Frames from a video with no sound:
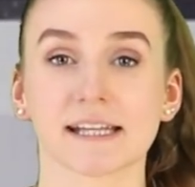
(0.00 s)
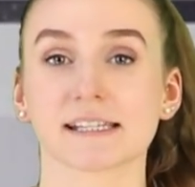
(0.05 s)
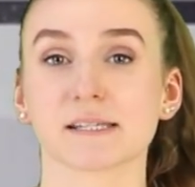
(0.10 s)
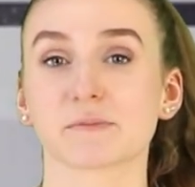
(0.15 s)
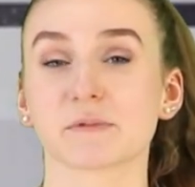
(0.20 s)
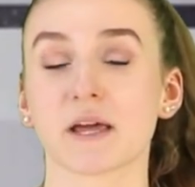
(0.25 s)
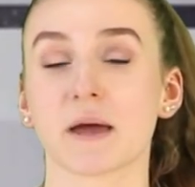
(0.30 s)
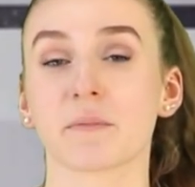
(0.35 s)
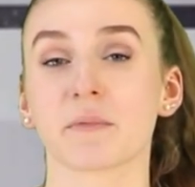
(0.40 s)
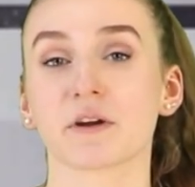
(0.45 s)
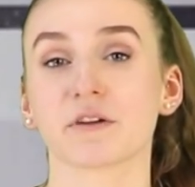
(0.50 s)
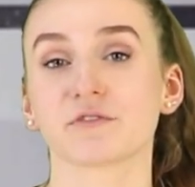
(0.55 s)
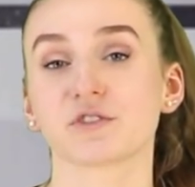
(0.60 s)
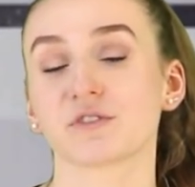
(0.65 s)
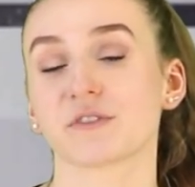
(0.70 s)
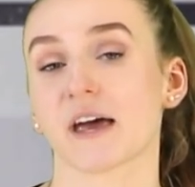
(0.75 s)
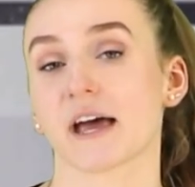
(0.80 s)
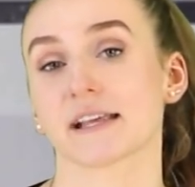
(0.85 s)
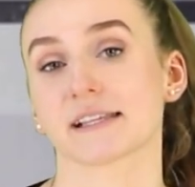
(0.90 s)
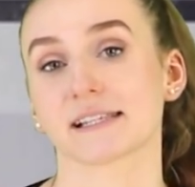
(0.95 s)
In September of
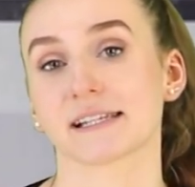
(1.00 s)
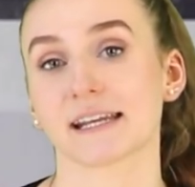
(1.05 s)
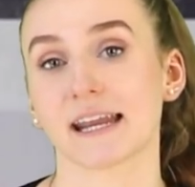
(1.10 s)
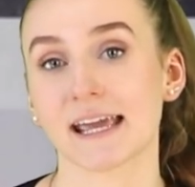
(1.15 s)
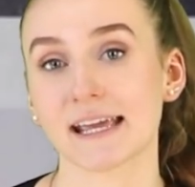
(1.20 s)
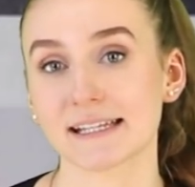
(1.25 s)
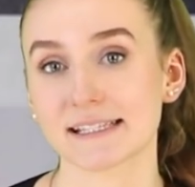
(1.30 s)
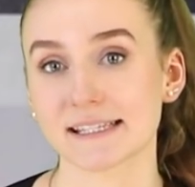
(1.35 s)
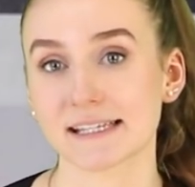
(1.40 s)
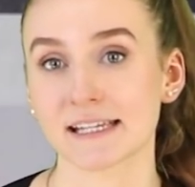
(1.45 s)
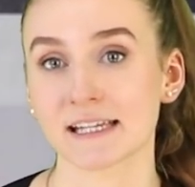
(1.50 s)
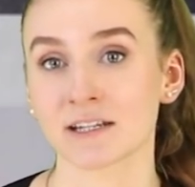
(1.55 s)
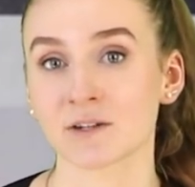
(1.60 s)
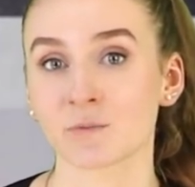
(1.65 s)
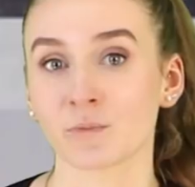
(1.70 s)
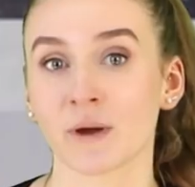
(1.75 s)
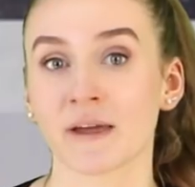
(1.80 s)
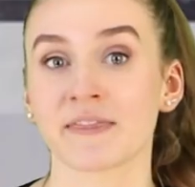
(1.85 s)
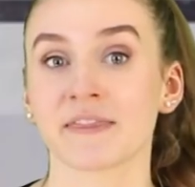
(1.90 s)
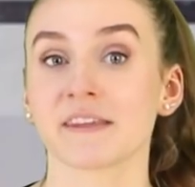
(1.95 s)

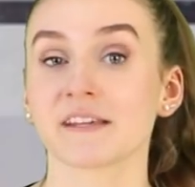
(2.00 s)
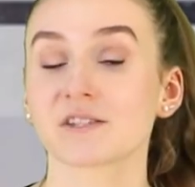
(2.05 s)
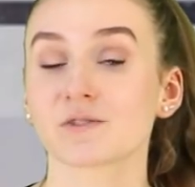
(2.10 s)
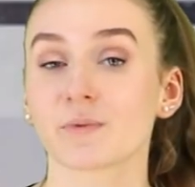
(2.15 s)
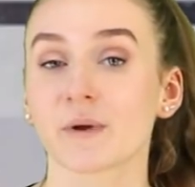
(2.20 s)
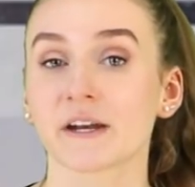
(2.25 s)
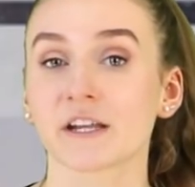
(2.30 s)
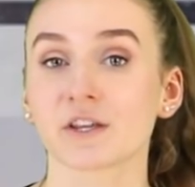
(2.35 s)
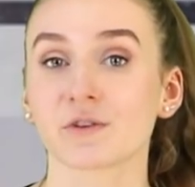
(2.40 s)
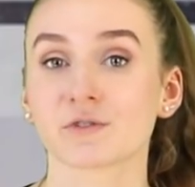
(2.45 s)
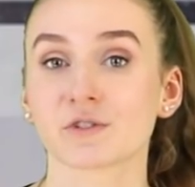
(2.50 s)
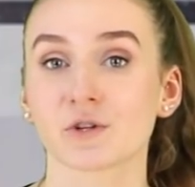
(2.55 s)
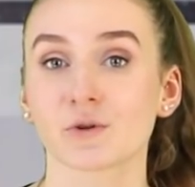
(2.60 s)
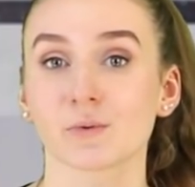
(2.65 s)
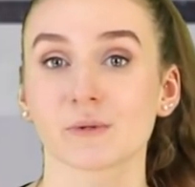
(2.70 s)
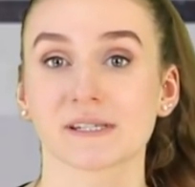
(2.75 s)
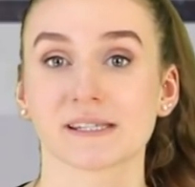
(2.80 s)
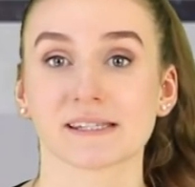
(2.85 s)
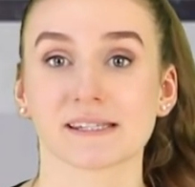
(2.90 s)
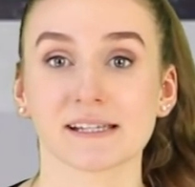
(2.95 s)
2018, when this Reddit user
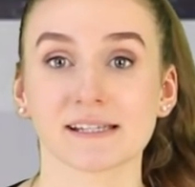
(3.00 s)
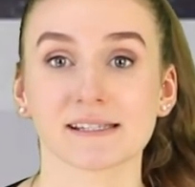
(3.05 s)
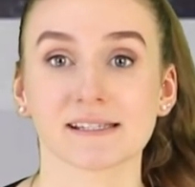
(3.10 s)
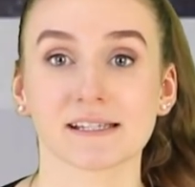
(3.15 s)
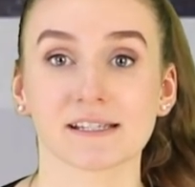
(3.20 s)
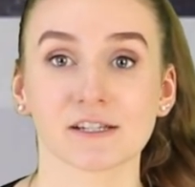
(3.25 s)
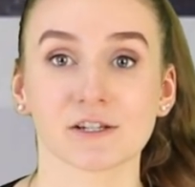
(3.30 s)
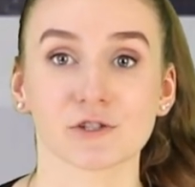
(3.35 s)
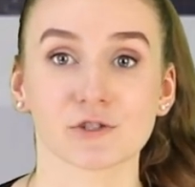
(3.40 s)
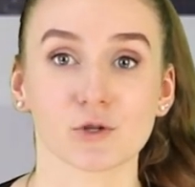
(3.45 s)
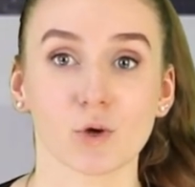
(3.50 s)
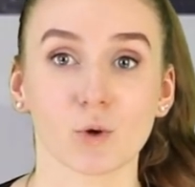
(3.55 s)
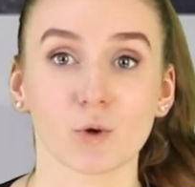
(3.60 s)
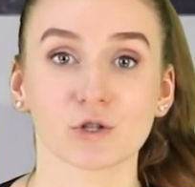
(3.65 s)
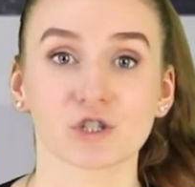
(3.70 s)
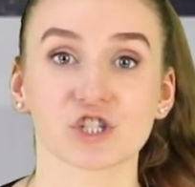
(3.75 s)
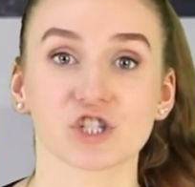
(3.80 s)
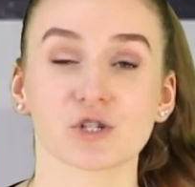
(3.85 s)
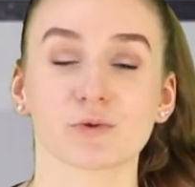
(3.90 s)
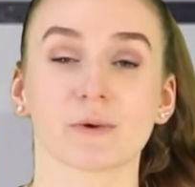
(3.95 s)
was 16 years
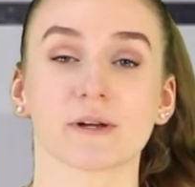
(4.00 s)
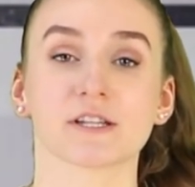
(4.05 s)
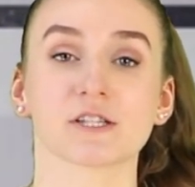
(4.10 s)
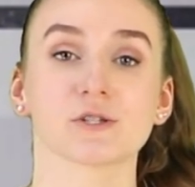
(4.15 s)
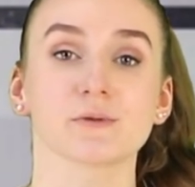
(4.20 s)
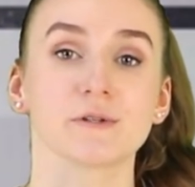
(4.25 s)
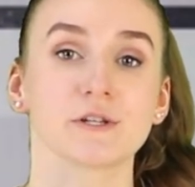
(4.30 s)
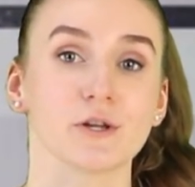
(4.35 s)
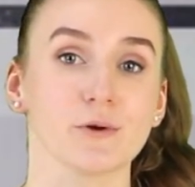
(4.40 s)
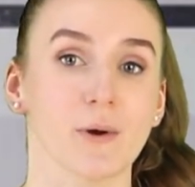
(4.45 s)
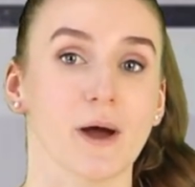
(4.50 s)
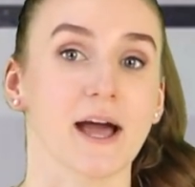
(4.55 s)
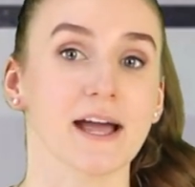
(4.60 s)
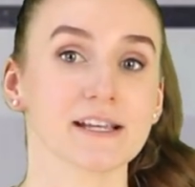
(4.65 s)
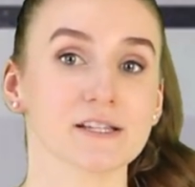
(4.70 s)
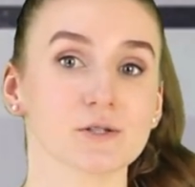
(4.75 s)
old, she went to a new high